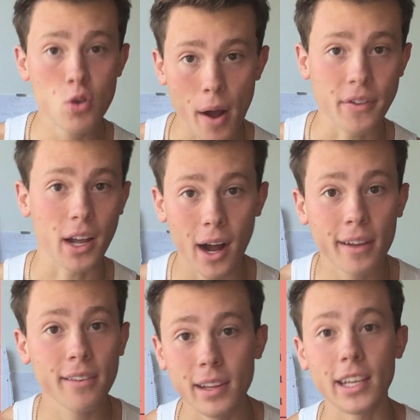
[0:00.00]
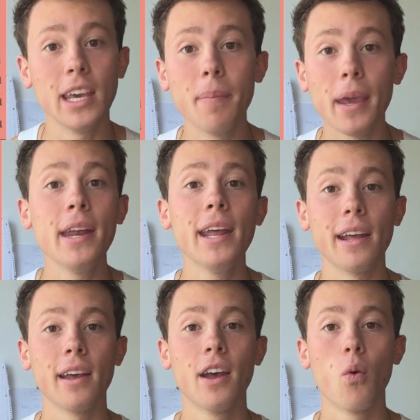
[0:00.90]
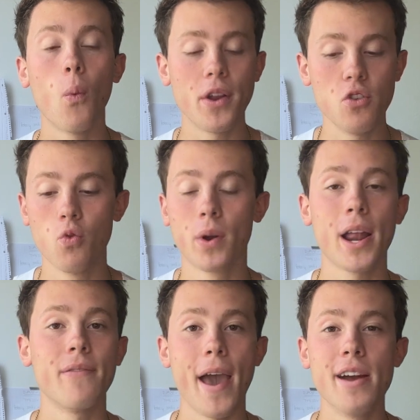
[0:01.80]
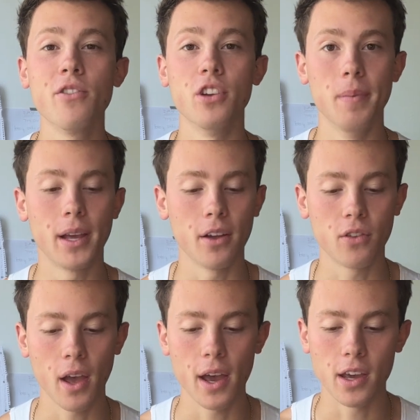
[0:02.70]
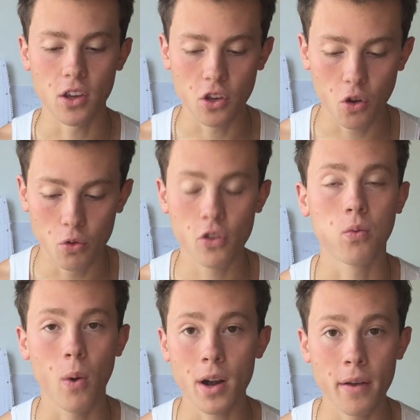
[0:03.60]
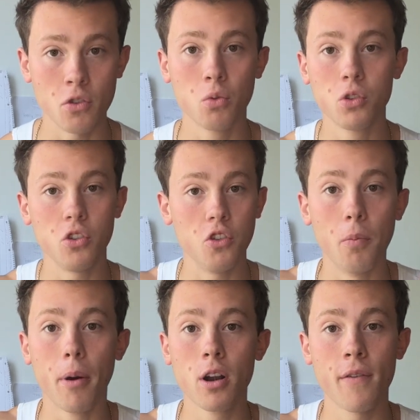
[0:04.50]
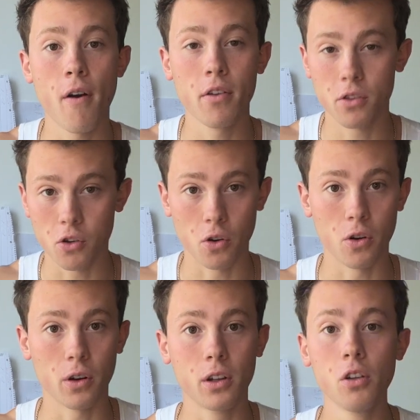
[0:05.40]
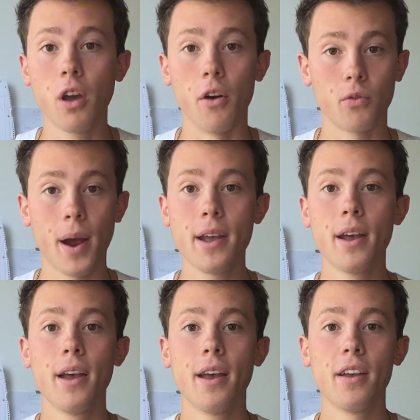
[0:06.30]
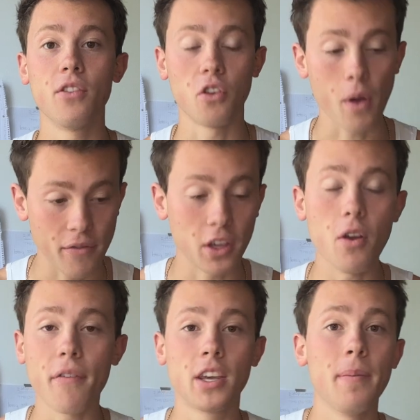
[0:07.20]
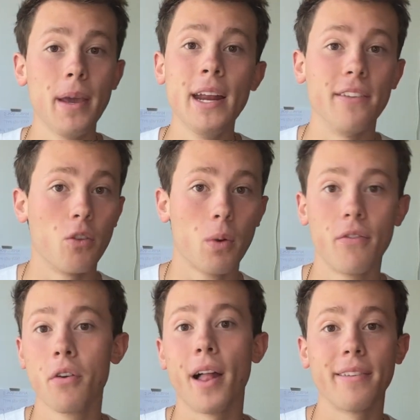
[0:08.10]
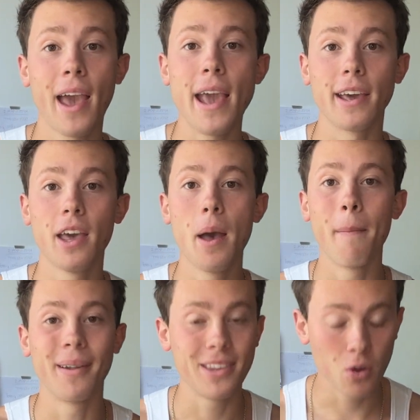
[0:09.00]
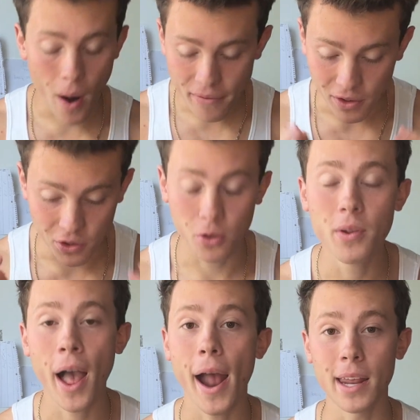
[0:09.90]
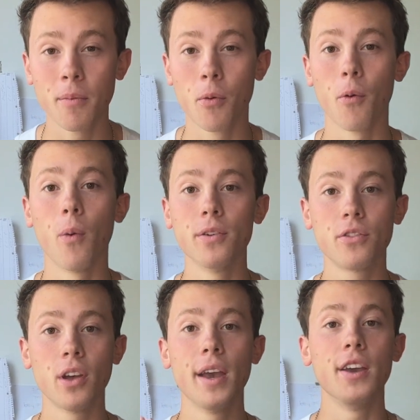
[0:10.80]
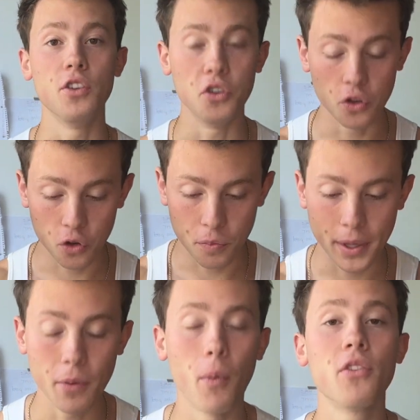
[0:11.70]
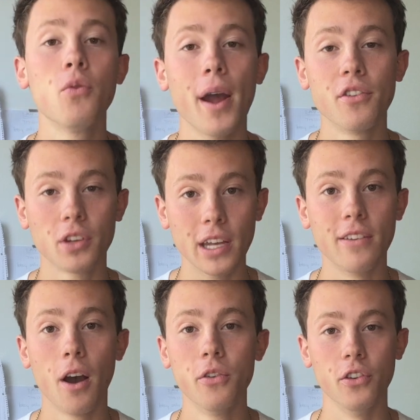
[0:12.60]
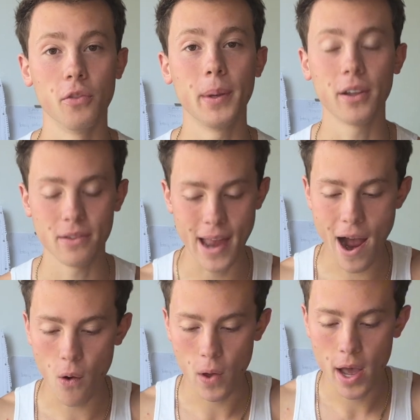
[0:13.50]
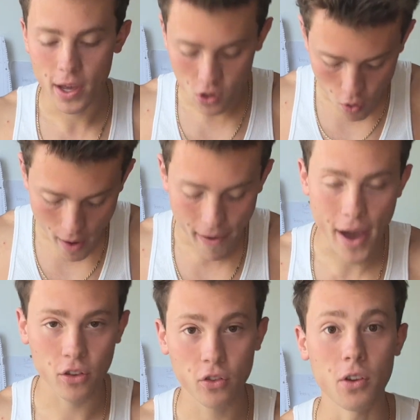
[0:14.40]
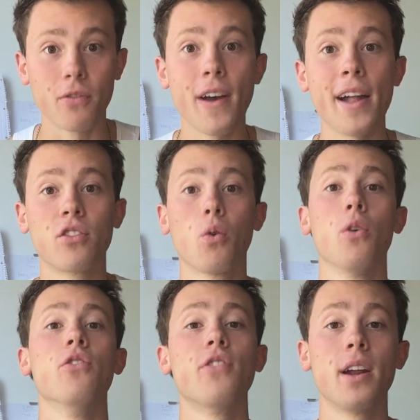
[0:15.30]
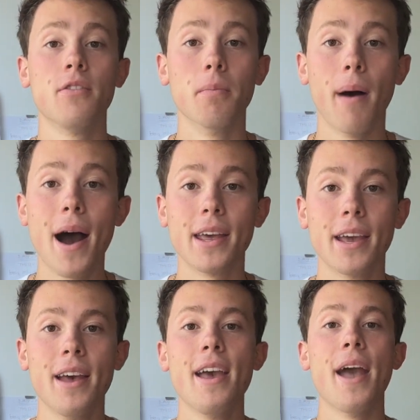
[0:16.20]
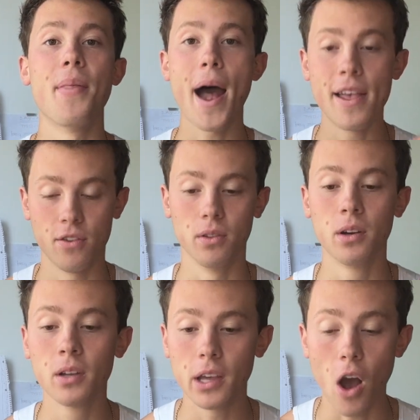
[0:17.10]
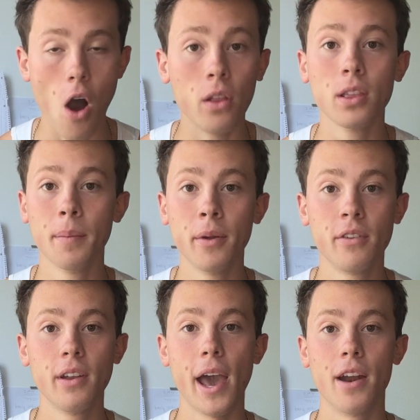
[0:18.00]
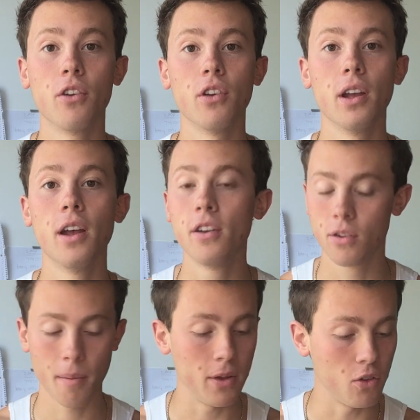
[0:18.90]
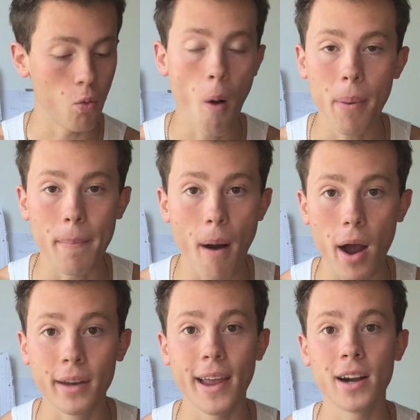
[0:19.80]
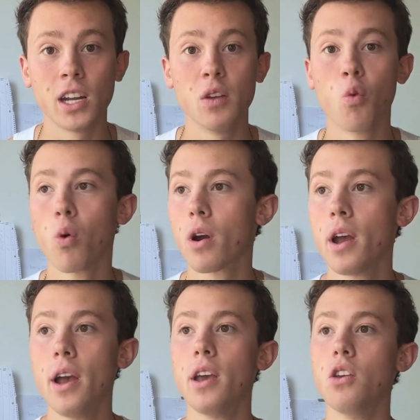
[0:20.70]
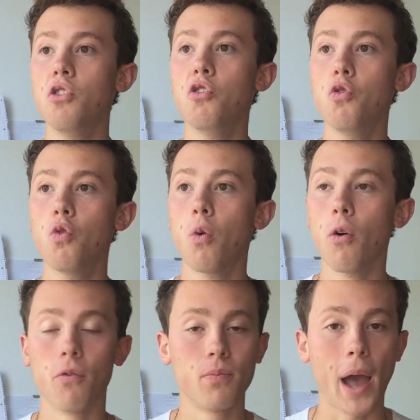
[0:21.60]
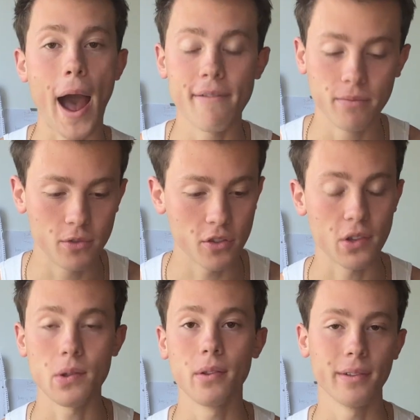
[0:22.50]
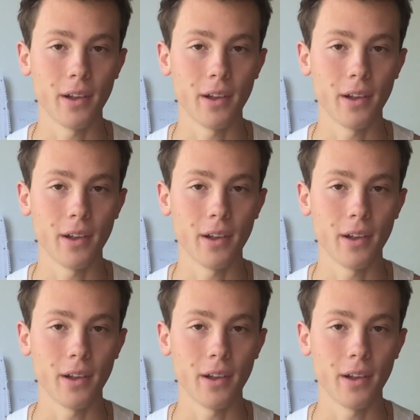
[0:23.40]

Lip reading: you have to constantly keep eating when you run out of energy, because you just run out, you burn off all your glucose, right? So you have to keep eating to refill that tank. But you don't have to do that anymore once you enter ketosis, because now you have access to your fat stores inside of your body, and that is literally unlimited energy. So that means you won't be bogged down anymore. You will have just